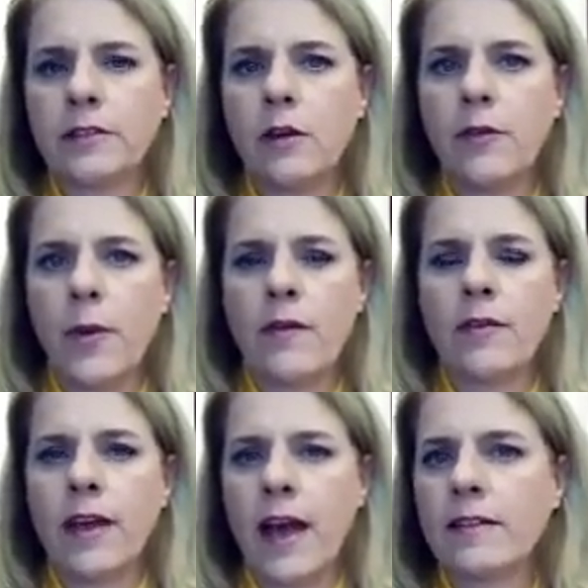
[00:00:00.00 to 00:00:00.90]
So if you
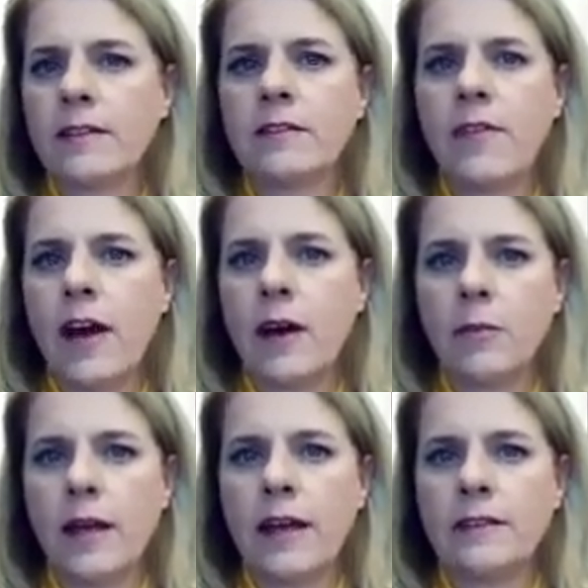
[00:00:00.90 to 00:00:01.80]
have a gas
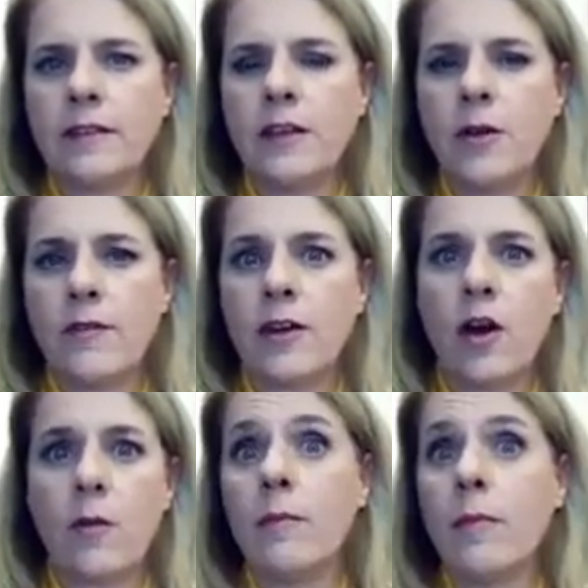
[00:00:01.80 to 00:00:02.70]
fireplace and you have a
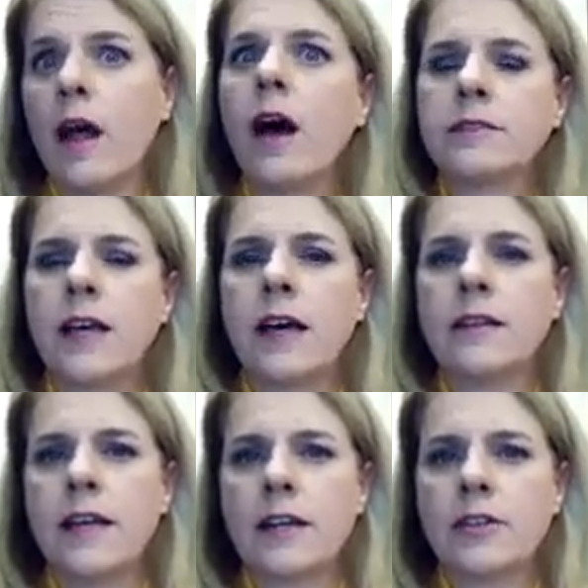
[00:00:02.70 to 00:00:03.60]
carbon
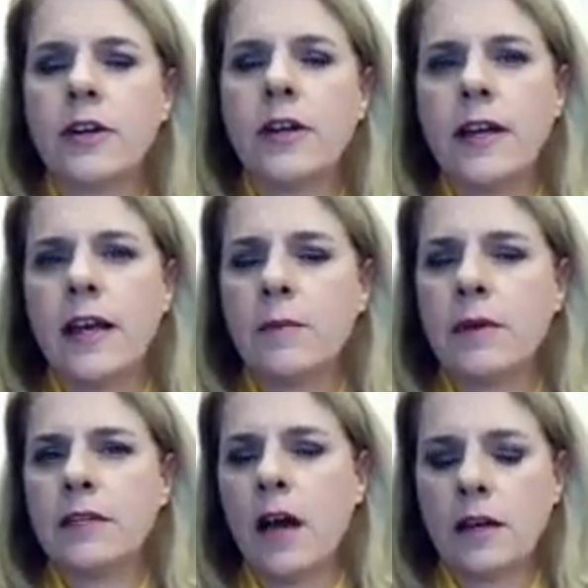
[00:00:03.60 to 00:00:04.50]
monoxide detector, it
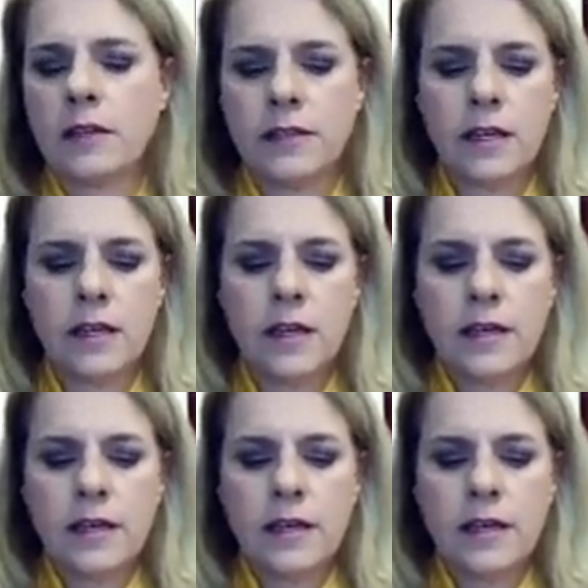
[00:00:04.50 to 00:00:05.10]
can be toxic.